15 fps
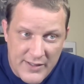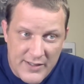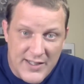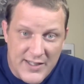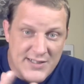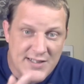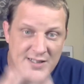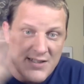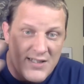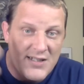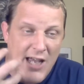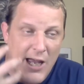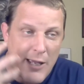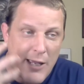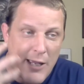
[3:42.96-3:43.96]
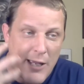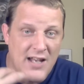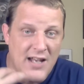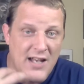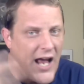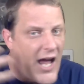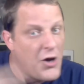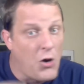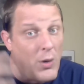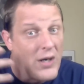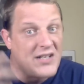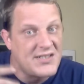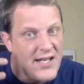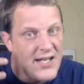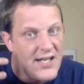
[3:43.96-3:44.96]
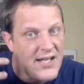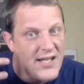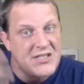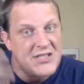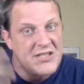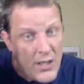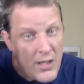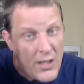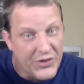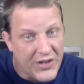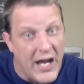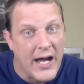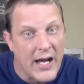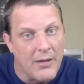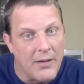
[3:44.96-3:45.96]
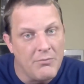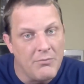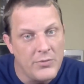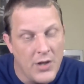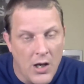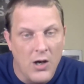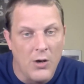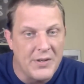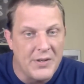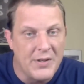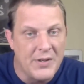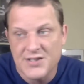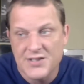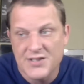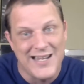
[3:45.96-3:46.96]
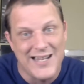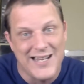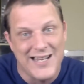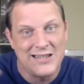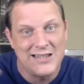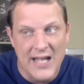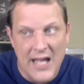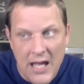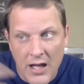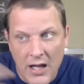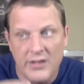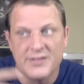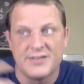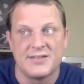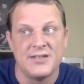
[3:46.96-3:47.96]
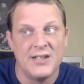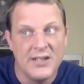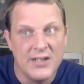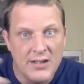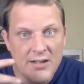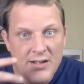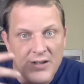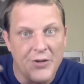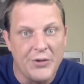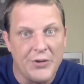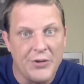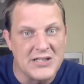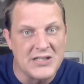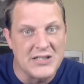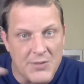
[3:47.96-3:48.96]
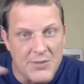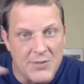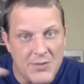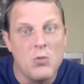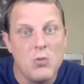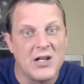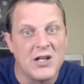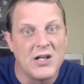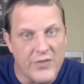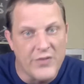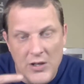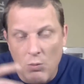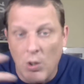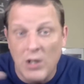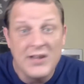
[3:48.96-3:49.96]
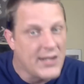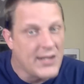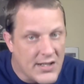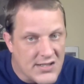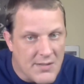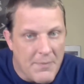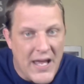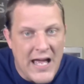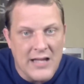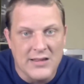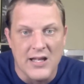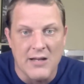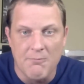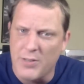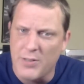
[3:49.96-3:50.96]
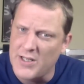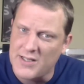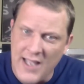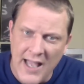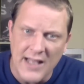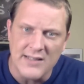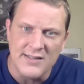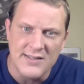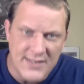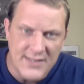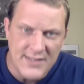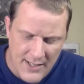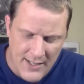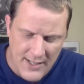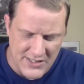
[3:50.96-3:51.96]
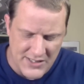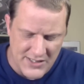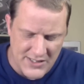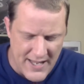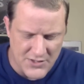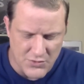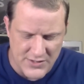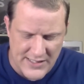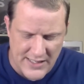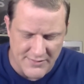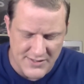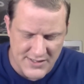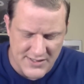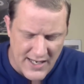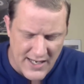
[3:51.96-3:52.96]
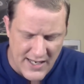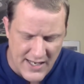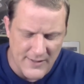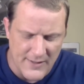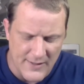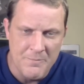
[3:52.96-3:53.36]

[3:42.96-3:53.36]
This is the type of stuff that I don't want to see every single time. No, because just like anything else, you know, it gets to be too much of any one thing is a bad thing. But god damn, this match was outstanding.